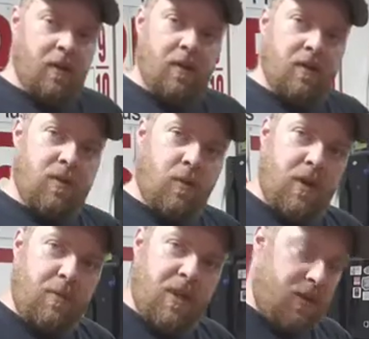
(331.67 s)
So what
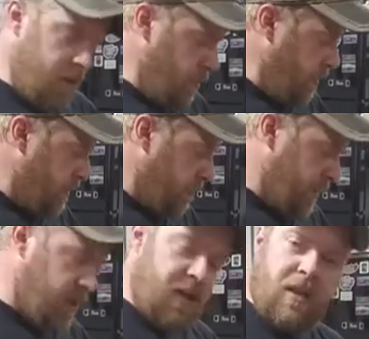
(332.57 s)
I'm going to do is I'm going
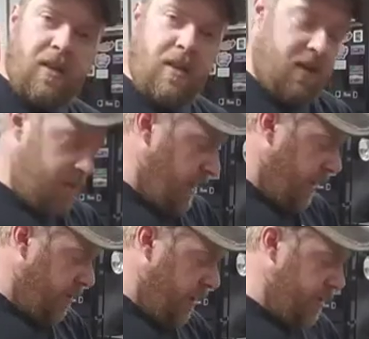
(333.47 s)
to get the die
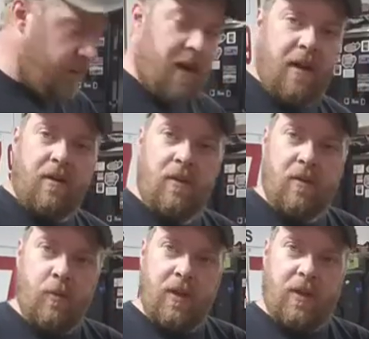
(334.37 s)
grinder
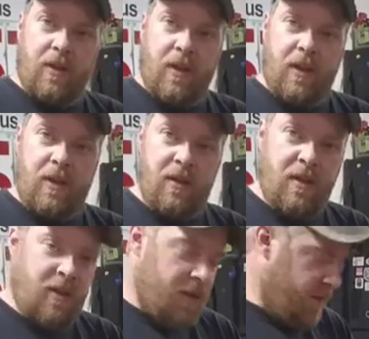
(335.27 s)
out with the
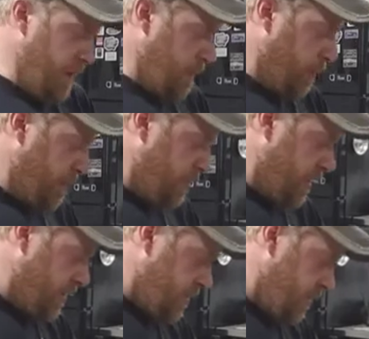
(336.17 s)
sandpaper
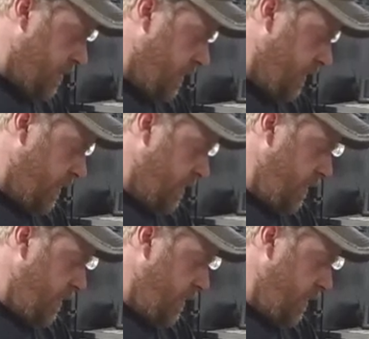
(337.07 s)
discs on it,